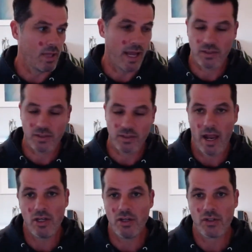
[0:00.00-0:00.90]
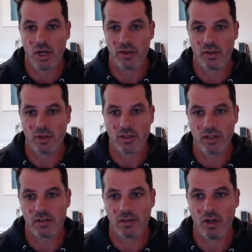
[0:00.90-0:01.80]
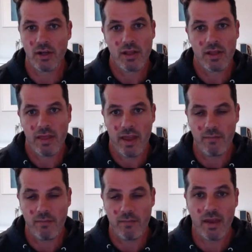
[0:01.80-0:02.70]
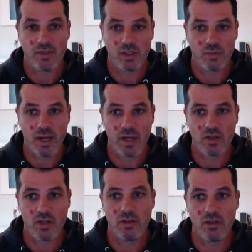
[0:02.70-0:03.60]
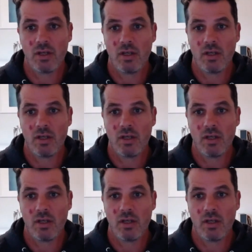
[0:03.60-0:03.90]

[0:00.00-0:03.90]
that's how you need to start this process. They've suspended you.